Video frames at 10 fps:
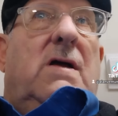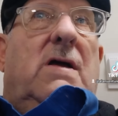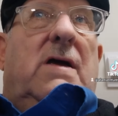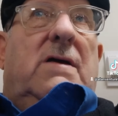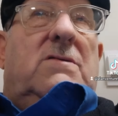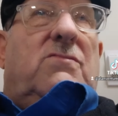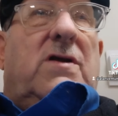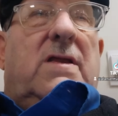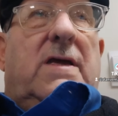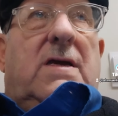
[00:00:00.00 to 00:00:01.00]
it
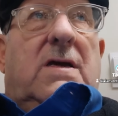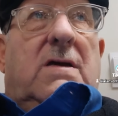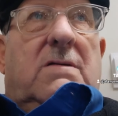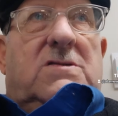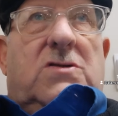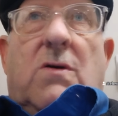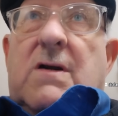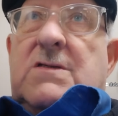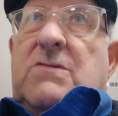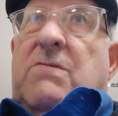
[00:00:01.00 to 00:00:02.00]
really
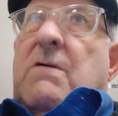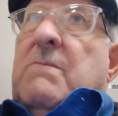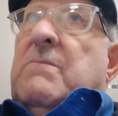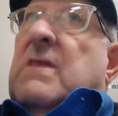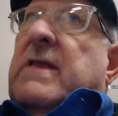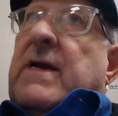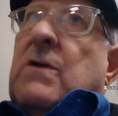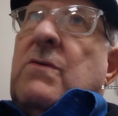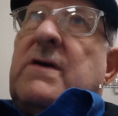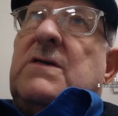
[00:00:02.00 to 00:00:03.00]
starts from late
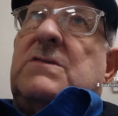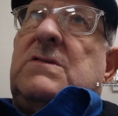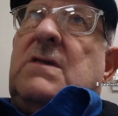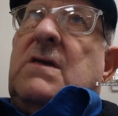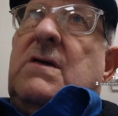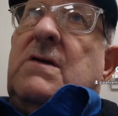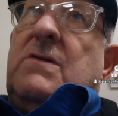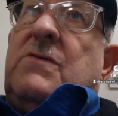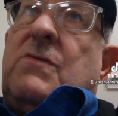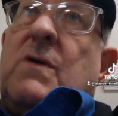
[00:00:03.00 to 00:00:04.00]
August
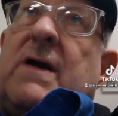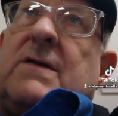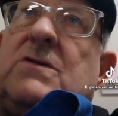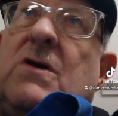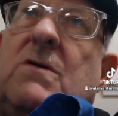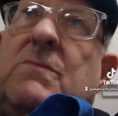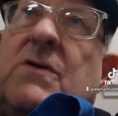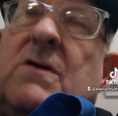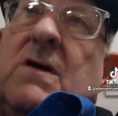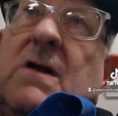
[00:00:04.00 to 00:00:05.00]
through
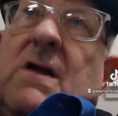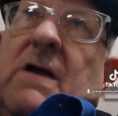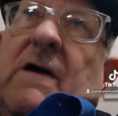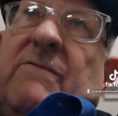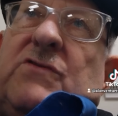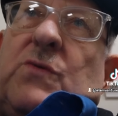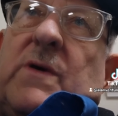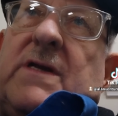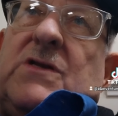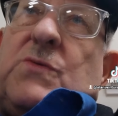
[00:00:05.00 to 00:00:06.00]
October of
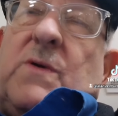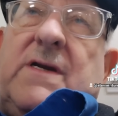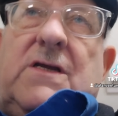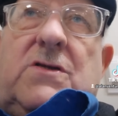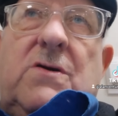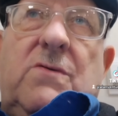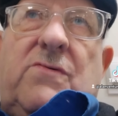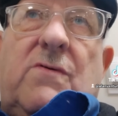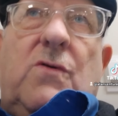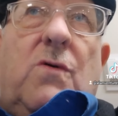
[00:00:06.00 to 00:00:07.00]
2022
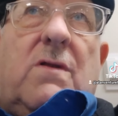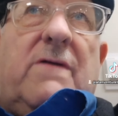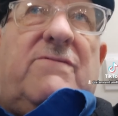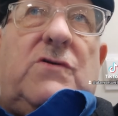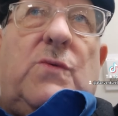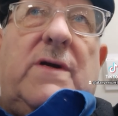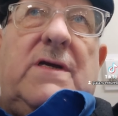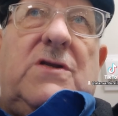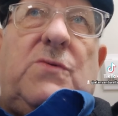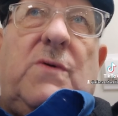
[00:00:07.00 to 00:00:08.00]
through all of
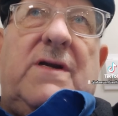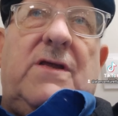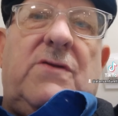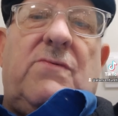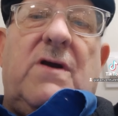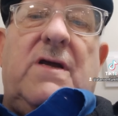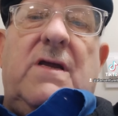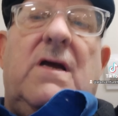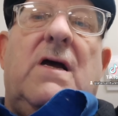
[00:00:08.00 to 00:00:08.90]
2023.